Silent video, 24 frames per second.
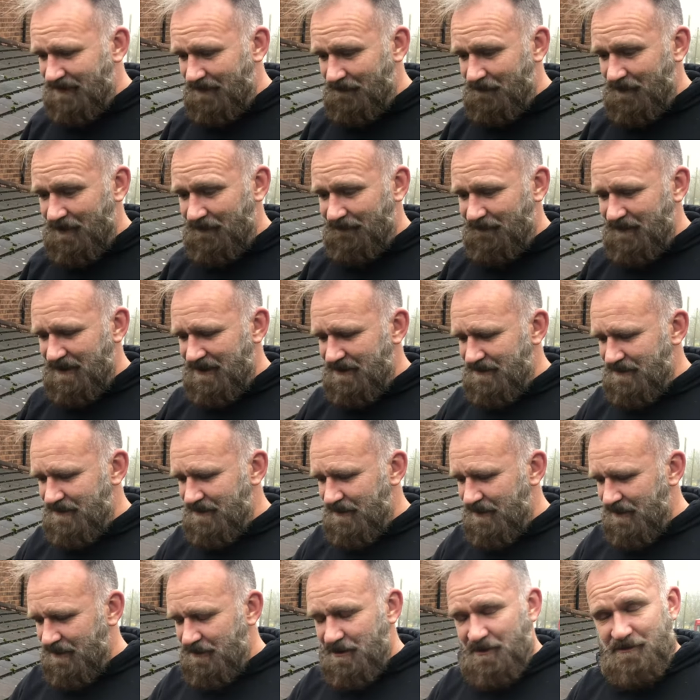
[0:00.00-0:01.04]
And we've been
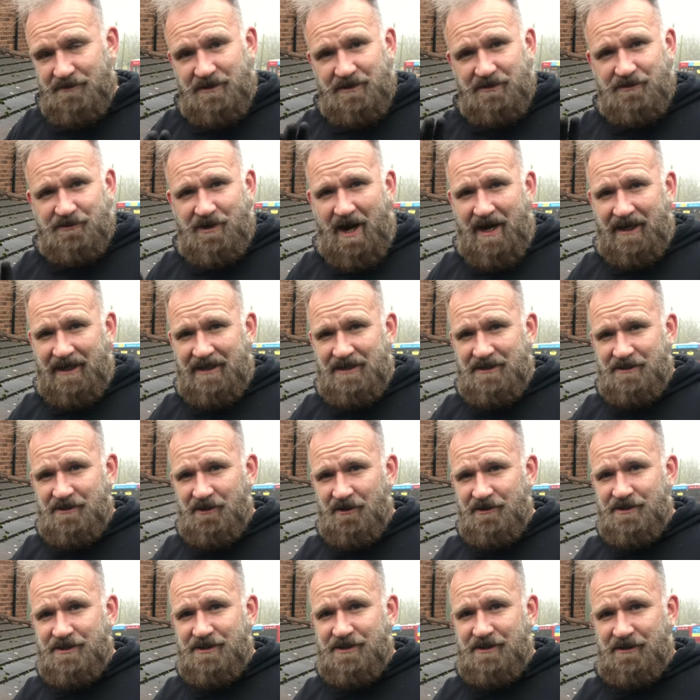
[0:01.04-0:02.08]
using tracking
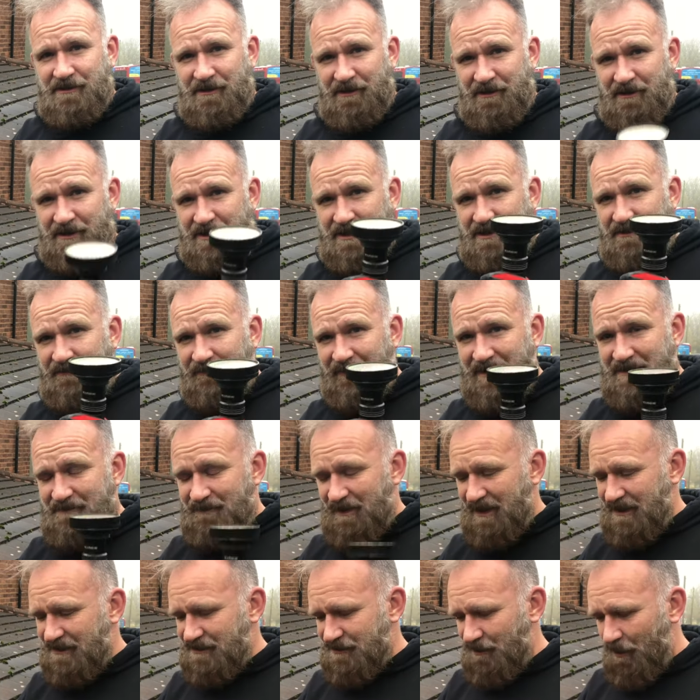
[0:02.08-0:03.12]
dust that the UV
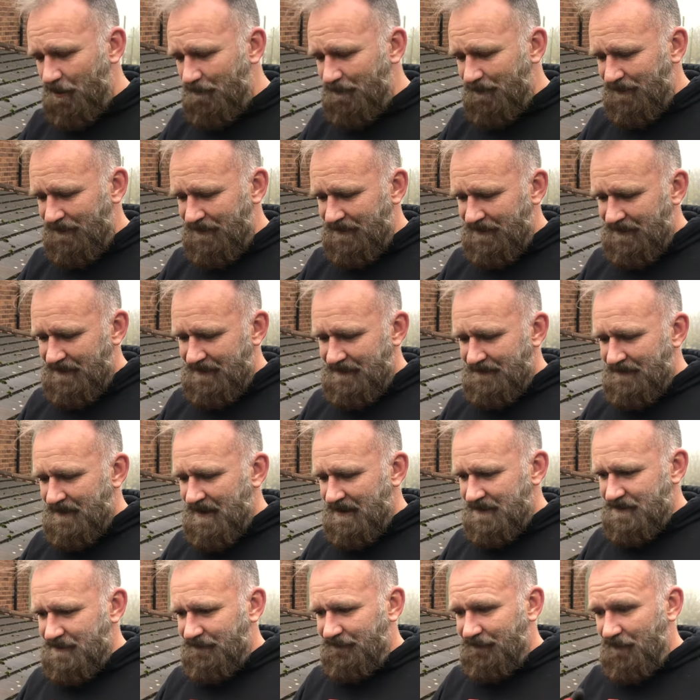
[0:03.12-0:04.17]
picks up
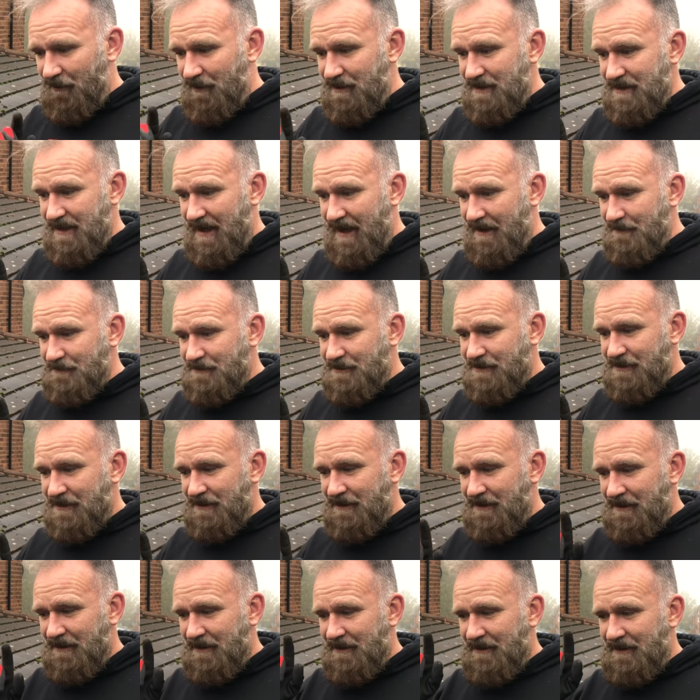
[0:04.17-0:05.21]
to find out
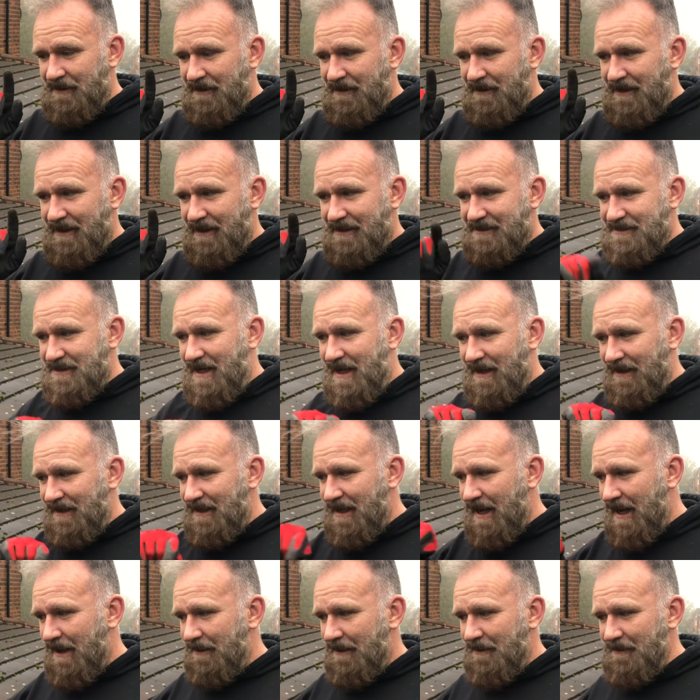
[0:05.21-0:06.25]
exactly
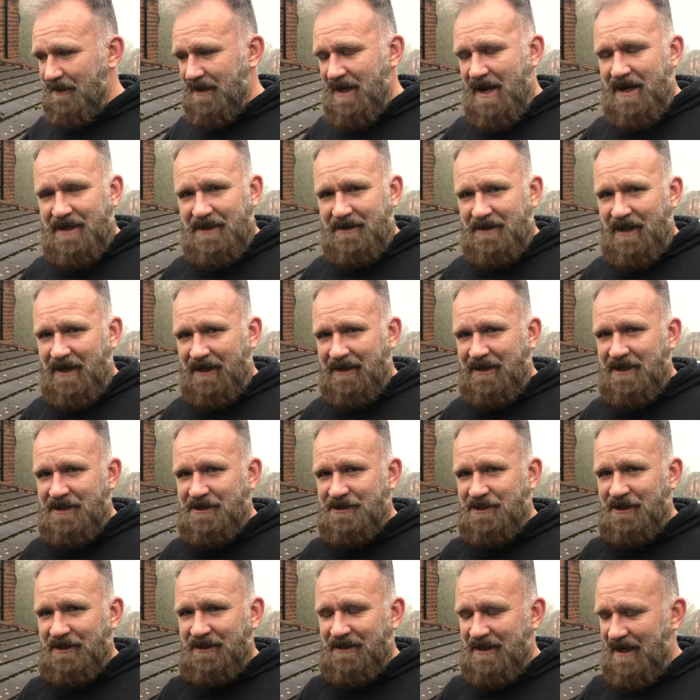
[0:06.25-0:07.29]
how they were getting in that
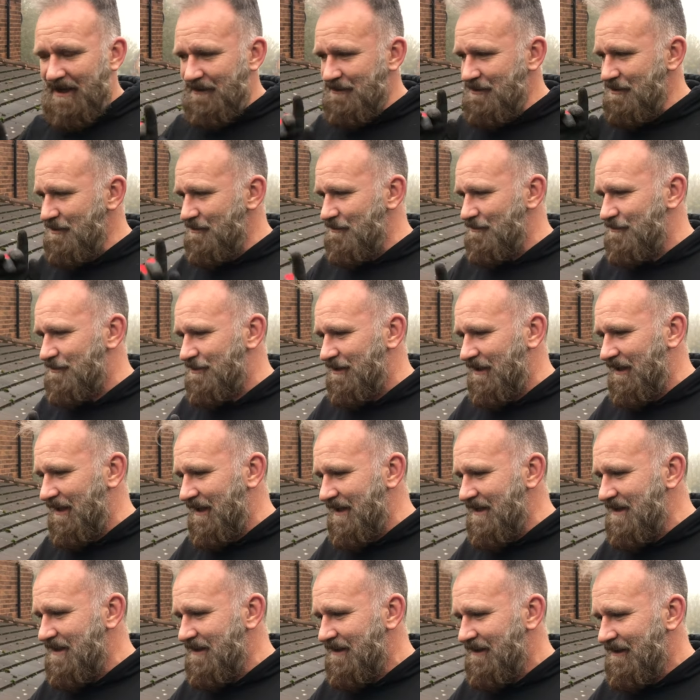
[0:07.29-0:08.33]
kitchen. Now
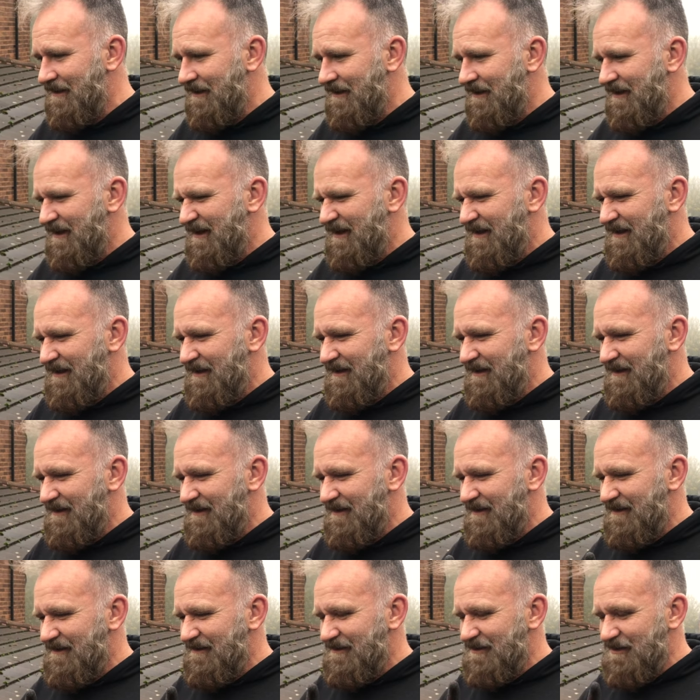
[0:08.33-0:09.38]
usually,
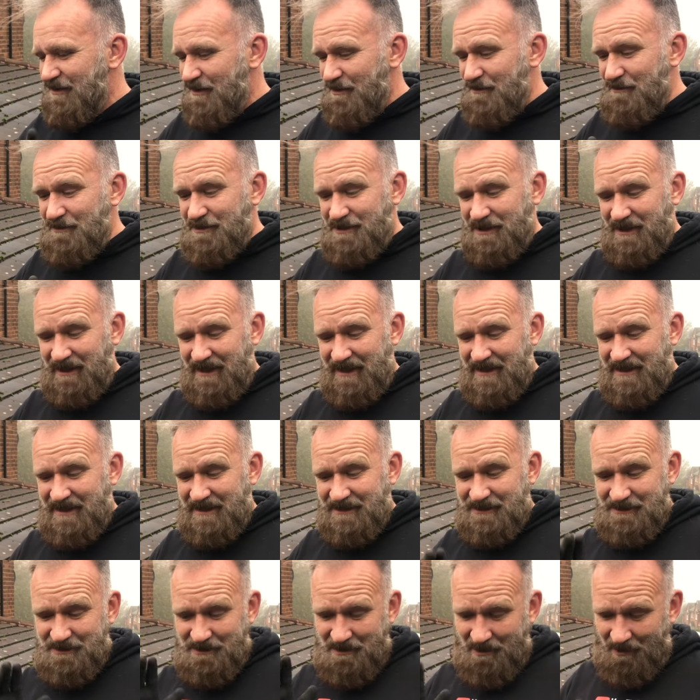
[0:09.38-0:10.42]
usually it's
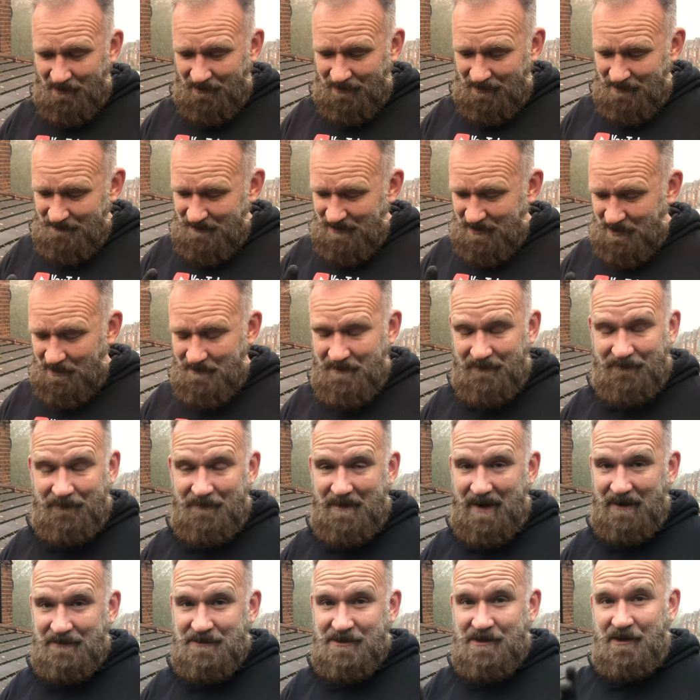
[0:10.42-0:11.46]
not going to be coming from
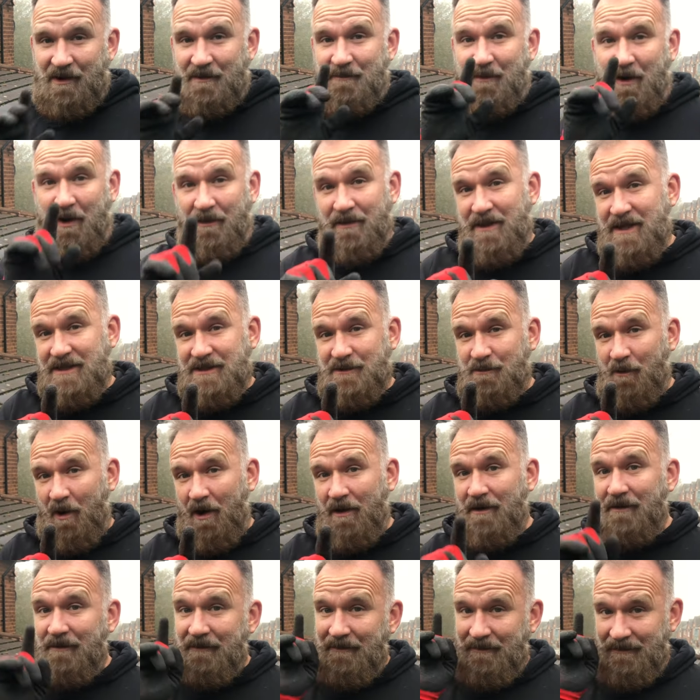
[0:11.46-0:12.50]
outside, but on this
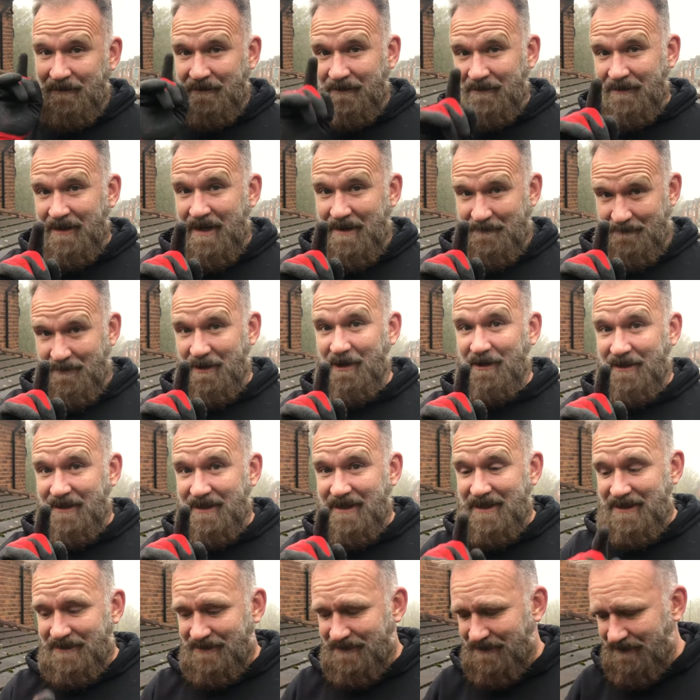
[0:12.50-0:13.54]
one, it bloody
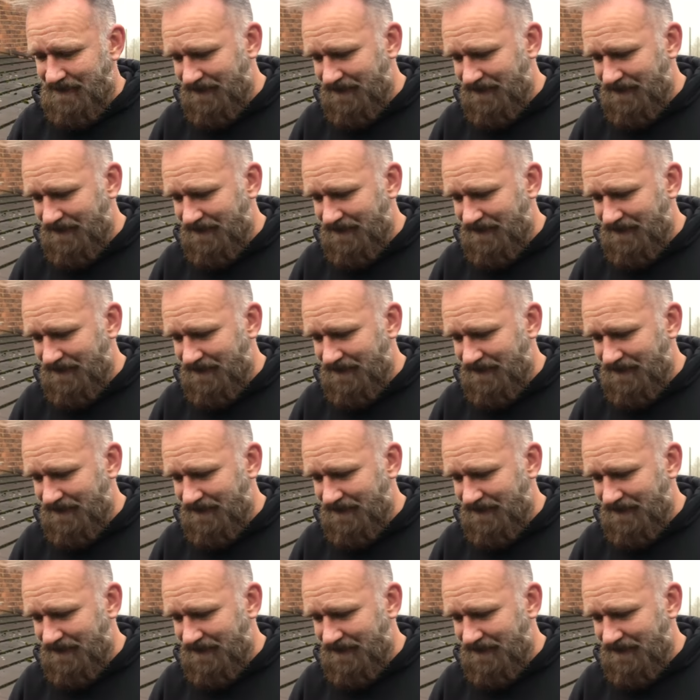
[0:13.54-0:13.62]
is.